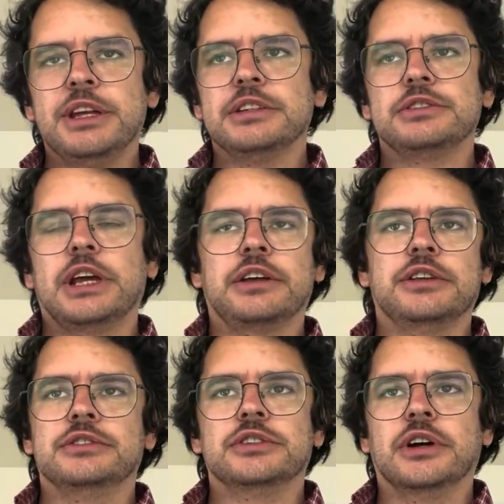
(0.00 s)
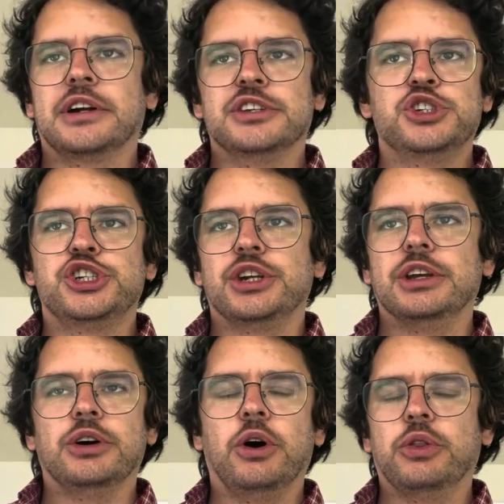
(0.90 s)
Stallion song is shit
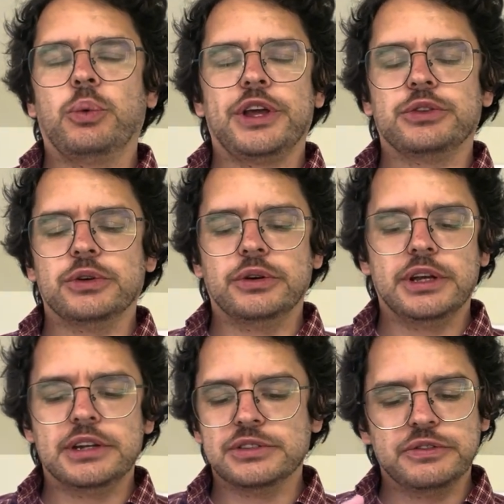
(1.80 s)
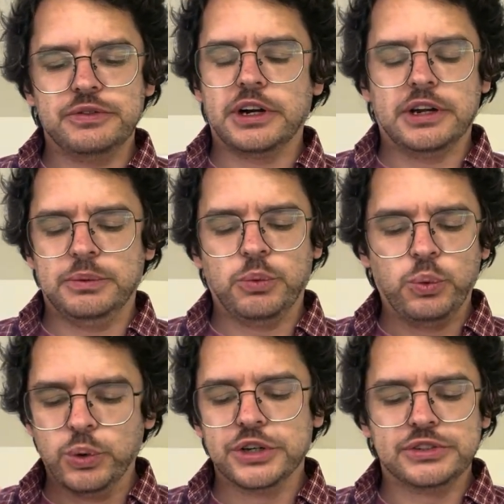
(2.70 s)
all the way through. It is the fucking
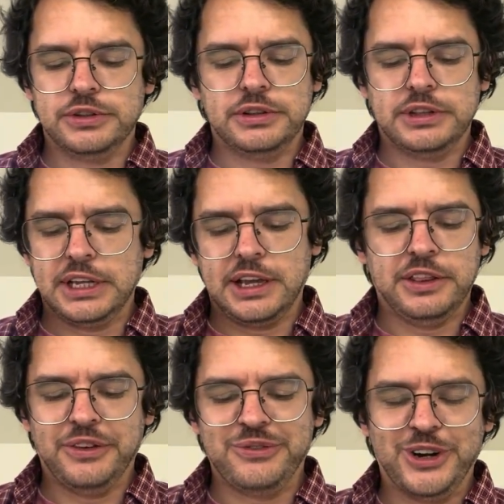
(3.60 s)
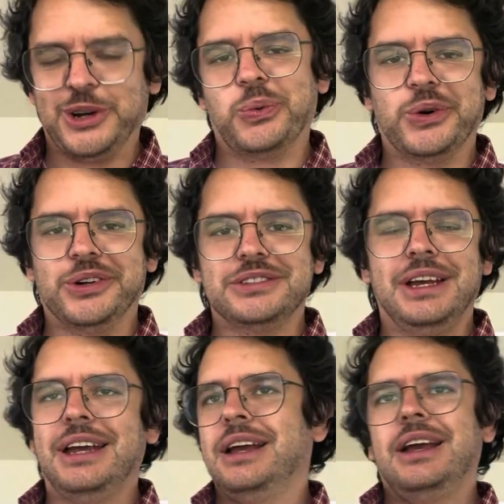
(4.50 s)
worst thing in the fucking world.
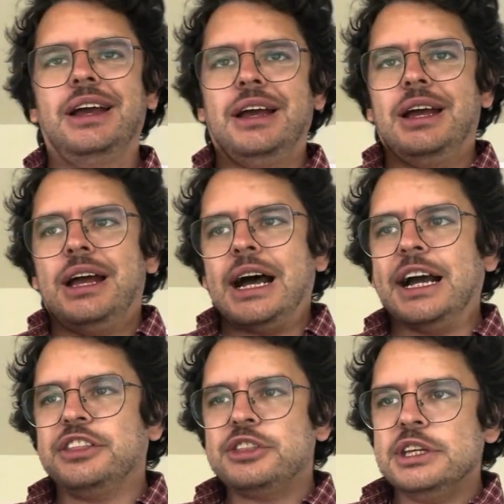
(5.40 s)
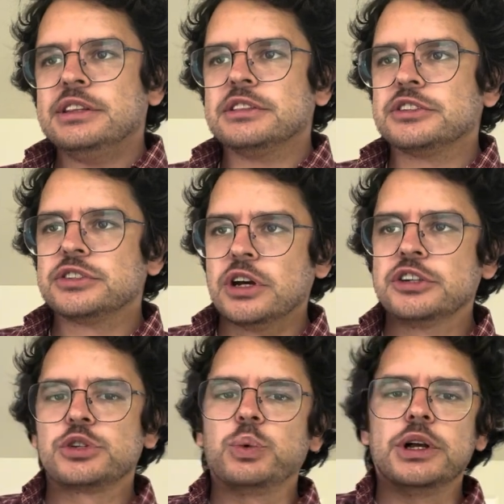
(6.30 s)
I think that the
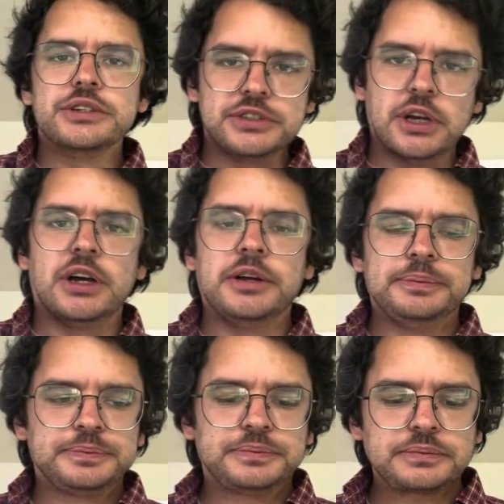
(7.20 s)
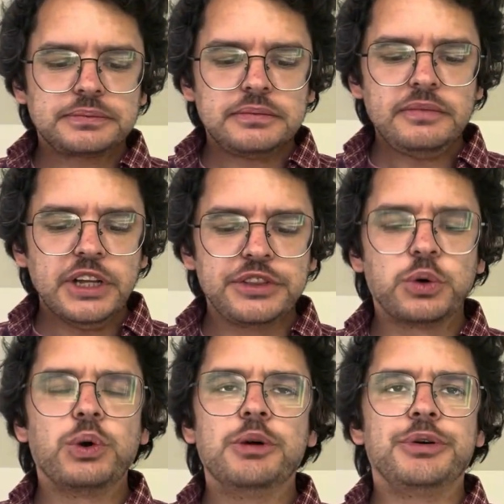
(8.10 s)
songs are well sung. They're
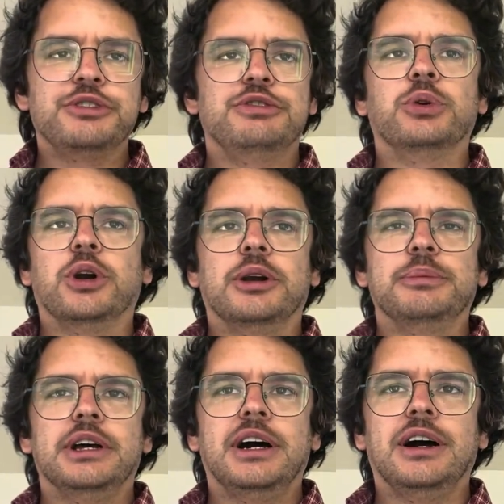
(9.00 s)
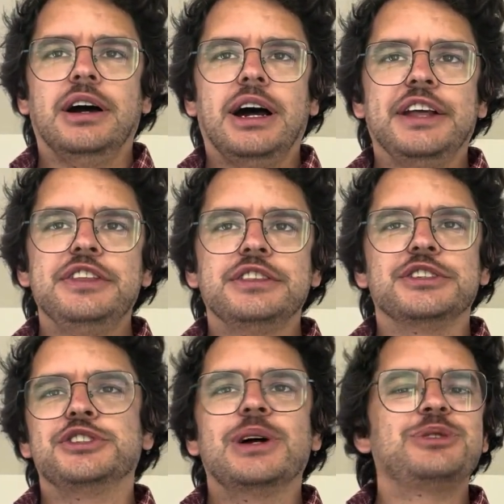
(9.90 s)
well performed. I think the
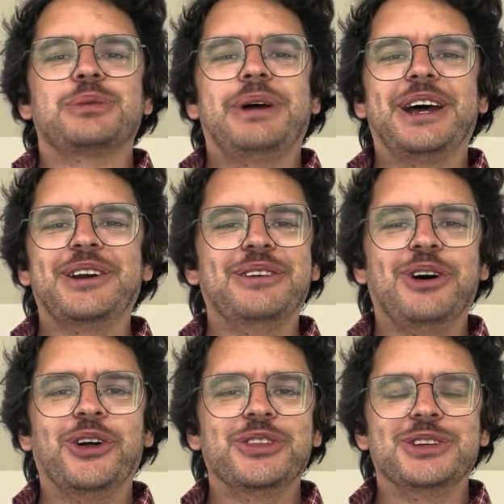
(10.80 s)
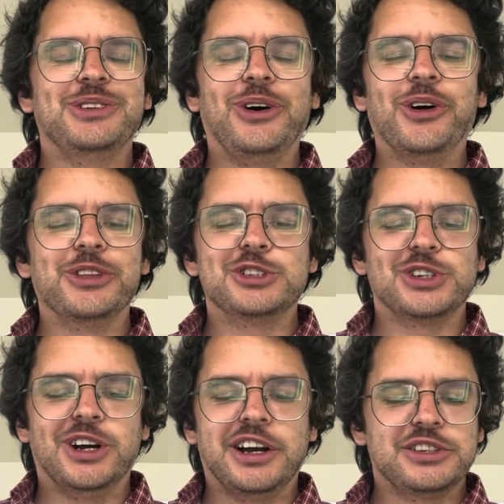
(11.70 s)
subject matter of all the
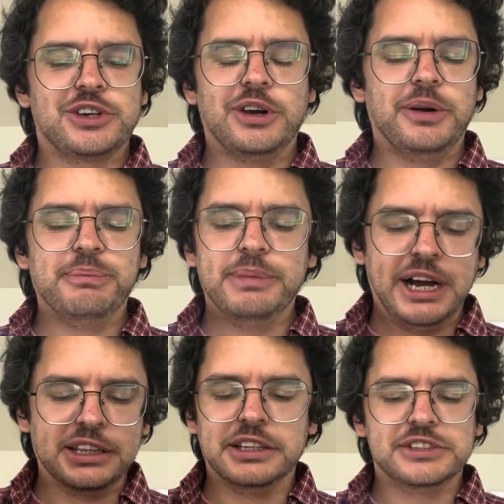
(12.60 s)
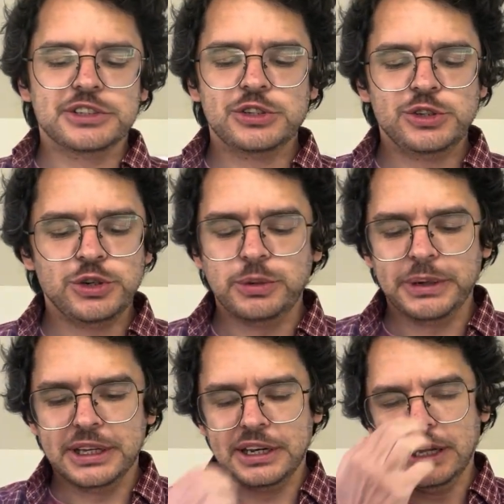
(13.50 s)
songs are mindless and
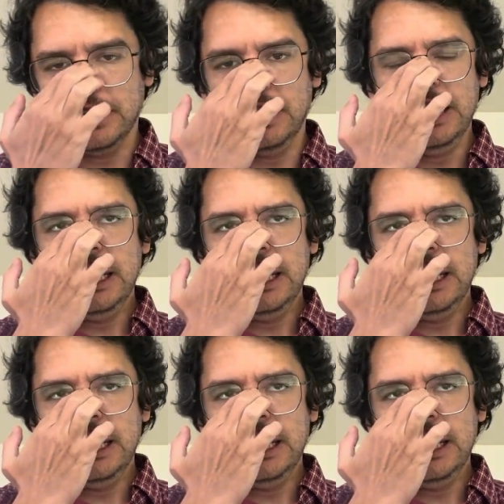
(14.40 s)
stupid, and